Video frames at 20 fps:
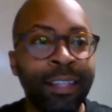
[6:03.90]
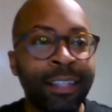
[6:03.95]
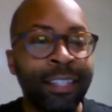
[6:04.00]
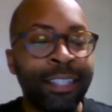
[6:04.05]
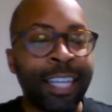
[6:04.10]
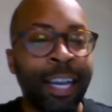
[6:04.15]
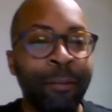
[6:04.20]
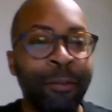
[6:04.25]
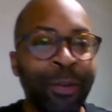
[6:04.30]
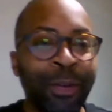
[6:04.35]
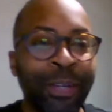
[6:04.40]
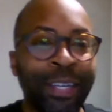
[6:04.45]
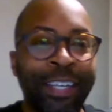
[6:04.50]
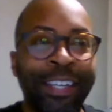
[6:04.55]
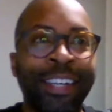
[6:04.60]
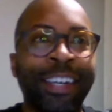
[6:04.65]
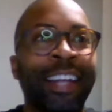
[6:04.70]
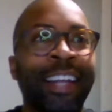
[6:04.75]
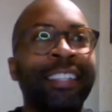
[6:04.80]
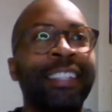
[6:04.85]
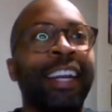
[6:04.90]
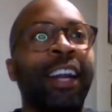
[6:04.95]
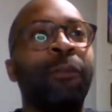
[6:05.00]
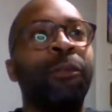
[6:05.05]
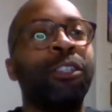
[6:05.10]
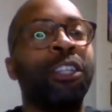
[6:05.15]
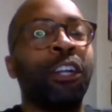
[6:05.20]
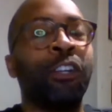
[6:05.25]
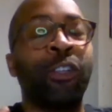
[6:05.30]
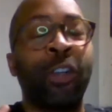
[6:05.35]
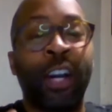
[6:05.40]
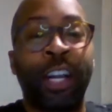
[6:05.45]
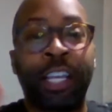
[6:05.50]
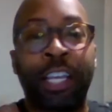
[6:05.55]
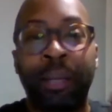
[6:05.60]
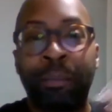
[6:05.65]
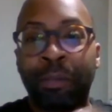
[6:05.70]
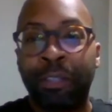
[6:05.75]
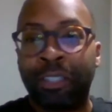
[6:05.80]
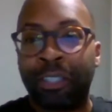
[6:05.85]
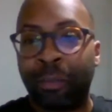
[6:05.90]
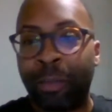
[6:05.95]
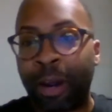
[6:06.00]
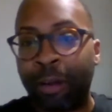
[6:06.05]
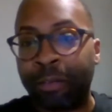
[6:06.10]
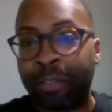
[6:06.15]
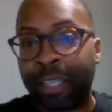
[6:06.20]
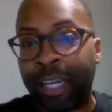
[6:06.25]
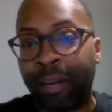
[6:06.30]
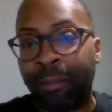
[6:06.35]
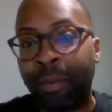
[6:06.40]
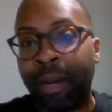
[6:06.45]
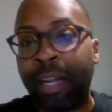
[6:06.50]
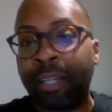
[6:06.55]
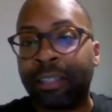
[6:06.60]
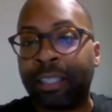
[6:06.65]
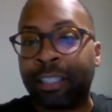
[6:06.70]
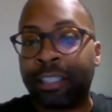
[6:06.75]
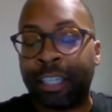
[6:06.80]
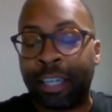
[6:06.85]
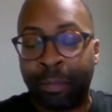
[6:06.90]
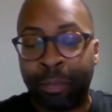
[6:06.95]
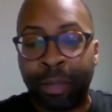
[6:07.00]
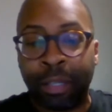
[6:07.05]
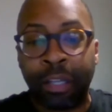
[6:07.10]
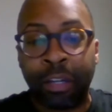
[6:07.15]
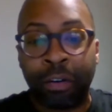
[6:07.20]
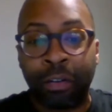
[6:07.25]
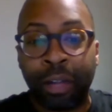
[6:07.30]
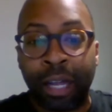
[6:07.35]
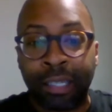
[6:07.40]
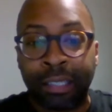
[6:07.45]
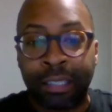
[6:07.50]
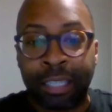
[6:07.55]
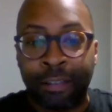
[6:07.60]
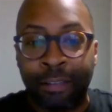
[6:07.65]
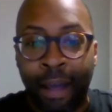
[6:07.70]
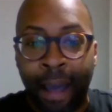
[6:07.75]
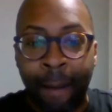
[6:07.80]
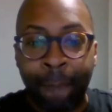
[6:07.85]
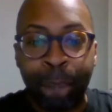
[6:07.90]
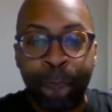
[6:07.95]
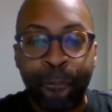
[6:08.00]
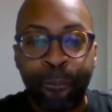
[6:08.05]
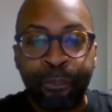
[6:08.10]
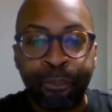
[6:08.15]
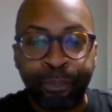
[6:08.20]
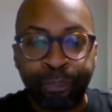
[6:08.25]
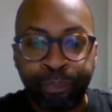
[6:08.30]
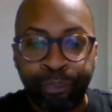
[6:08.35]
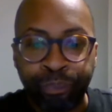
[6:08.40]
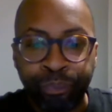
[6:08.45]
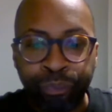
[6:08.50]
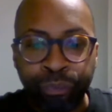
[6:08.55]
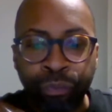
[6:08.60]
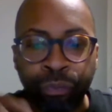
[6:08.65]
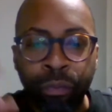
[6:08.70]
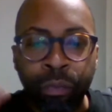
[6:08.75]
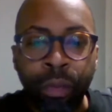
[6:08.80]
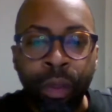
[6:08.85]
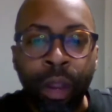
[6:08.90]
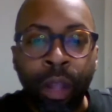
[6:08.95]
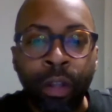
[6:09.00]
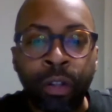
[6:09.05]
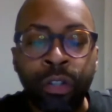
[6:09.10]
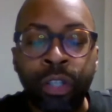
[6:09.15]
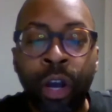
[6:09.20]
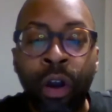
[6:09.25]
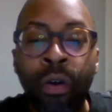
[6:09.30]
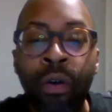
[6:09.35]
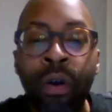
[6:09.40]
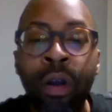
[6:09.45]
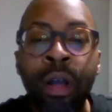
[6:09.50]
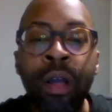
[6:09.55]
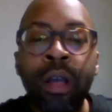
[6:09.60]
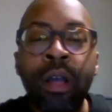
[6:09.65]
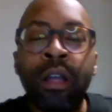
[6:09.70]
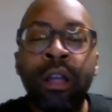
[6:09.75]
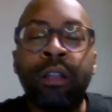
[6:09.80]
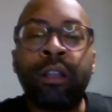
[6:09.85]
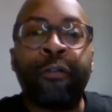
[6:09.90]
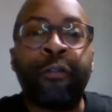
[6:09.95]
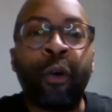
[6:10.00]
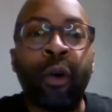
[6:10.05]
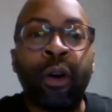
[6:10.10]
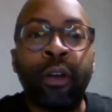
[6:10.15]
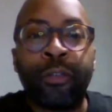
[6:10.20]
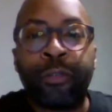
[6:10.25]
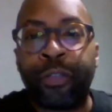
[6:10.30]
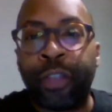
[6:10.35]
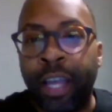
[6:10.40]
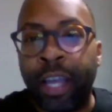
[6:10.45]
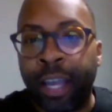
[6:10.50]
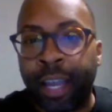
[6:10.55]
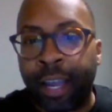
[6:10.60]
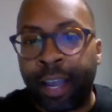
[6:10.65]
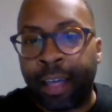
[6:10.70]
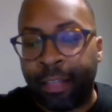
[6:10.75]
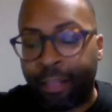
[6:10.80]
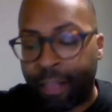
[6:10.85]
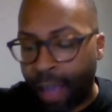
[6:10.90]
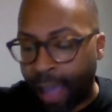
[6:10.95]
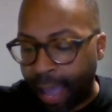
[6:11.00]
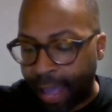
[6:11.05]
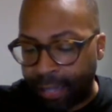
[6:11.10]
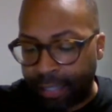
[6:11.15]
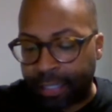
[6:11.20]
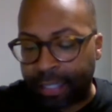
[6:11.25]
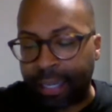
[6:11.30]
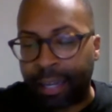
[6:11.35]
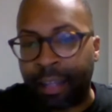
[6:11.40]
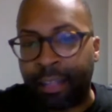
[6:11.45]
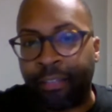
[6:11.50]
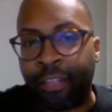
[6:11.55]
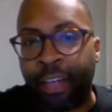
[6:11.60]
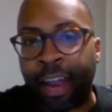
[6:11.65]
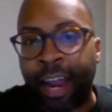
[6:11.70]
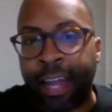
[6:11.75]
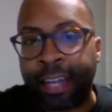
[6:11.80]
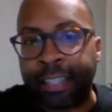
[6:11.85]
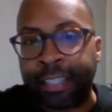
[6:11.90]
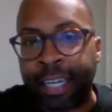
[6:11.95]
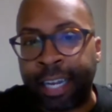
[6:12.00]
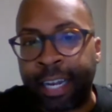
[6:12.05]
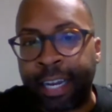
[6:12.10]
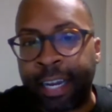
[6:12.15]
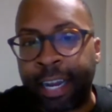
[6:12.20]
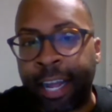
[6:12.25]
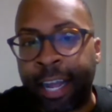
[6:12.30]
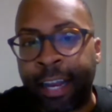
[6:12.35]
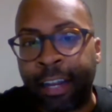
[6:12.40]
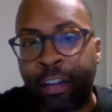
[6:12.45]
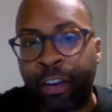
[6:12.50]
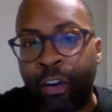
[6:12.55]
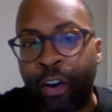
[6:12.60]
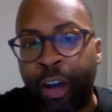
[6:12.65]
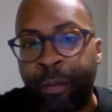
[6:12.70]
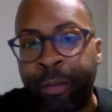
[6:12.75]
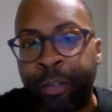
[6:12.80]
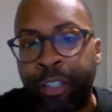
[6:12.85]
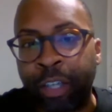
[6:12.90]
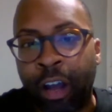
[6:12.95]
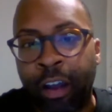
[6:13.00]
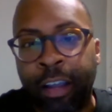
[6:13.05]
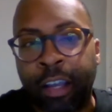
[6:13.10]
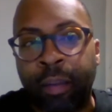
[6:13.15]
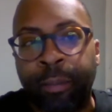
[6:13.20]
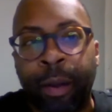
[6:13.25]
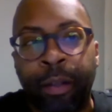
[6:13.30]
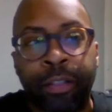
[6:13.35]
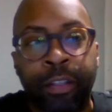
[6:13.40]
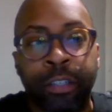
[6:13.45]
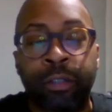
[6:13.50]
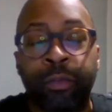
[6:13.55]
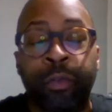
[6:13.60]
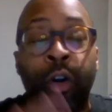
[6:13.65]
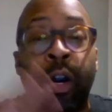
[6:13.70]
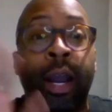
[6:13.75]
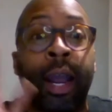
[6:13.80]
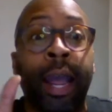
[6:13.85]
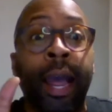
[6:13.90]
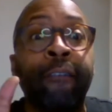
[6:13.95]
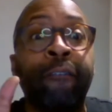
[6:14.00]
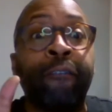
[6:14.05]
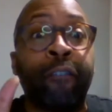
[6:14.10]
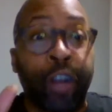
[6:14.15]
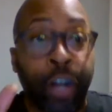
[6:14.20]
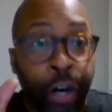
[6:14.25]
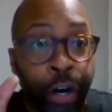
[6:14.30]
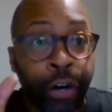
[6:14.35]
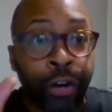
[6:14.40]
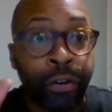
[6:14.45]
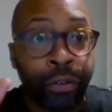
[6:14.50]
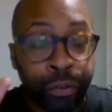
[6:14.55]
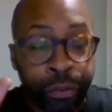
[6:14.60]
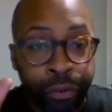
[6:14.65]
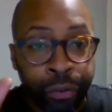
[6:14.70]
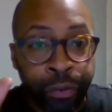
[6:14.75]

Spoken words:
See, I'm doing good. I said I was going to try to keep this around 10 minutes. It's going to be a little less than that. So the fourth thing that I did, and I've been talking about this forever,